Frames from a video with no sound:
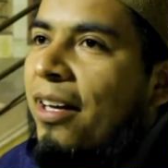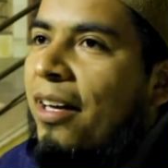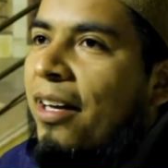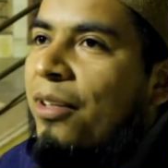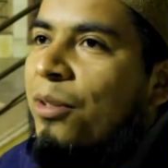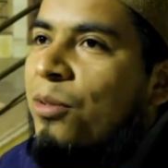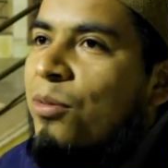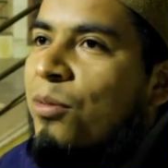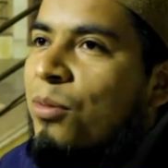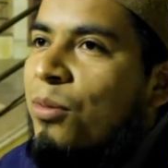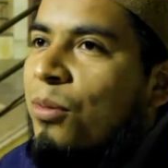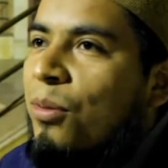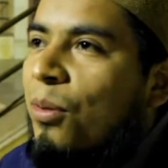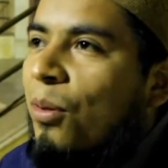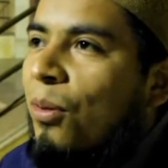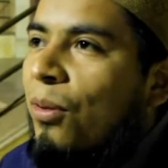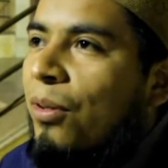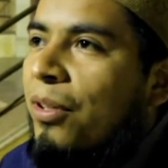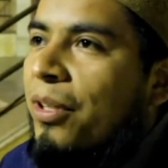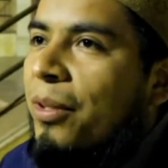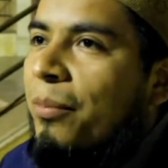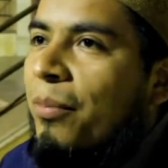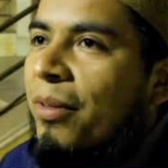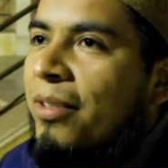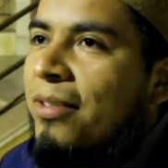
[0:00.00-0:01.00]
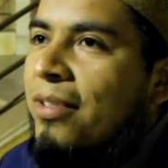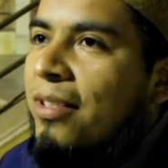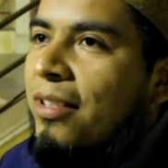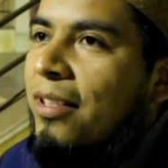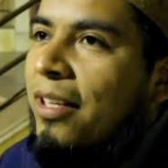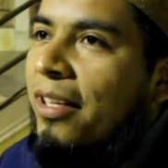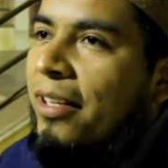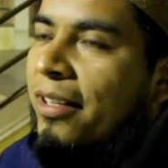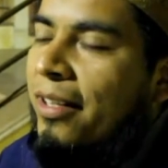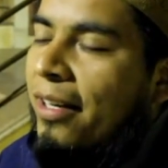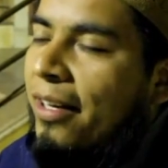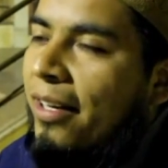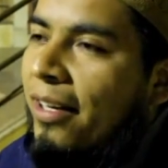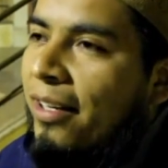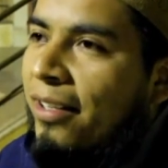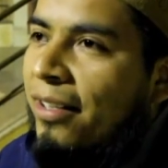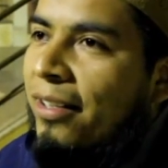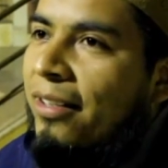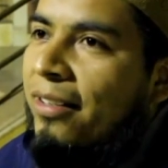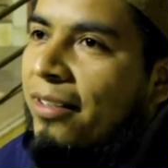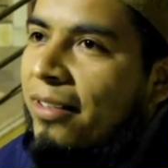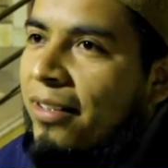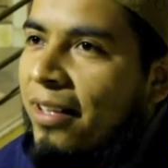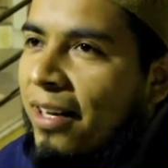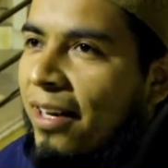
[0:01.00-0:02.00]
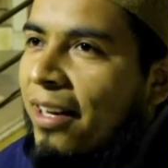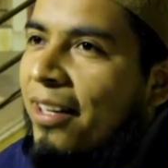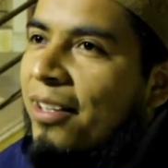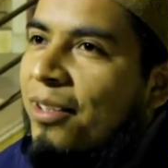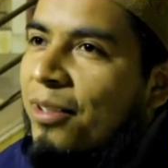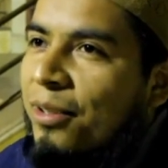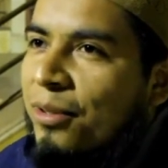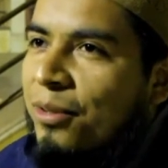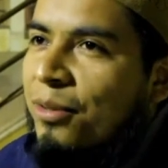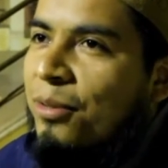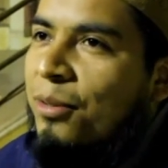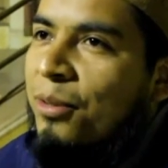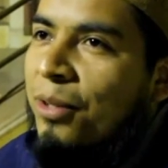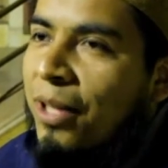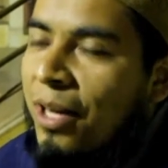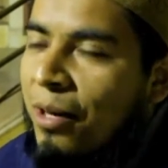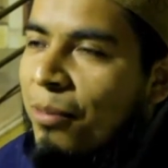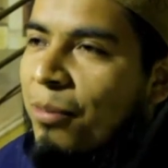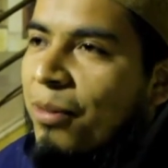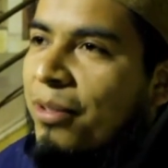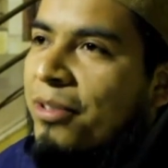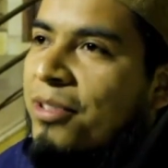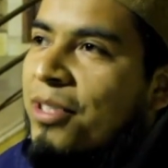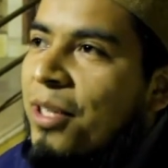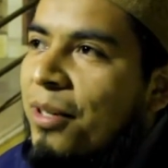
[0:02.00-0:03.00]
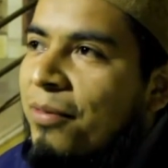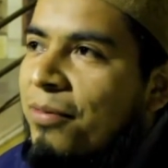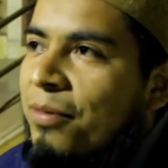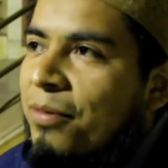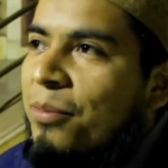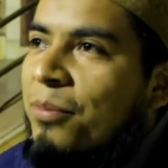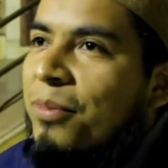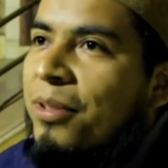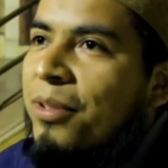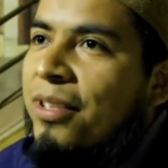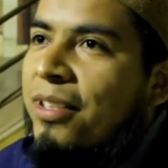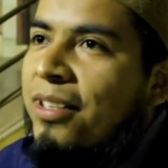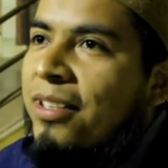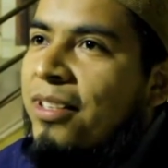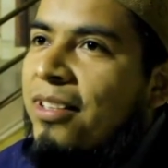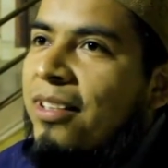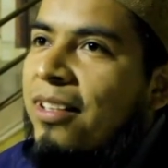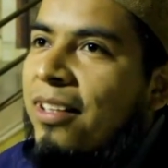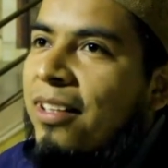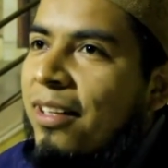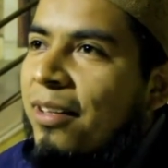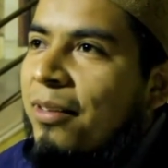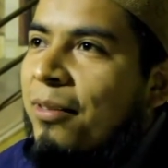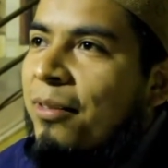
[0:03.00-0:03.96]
I used to call him. I said like, hey guy, you have a job for me?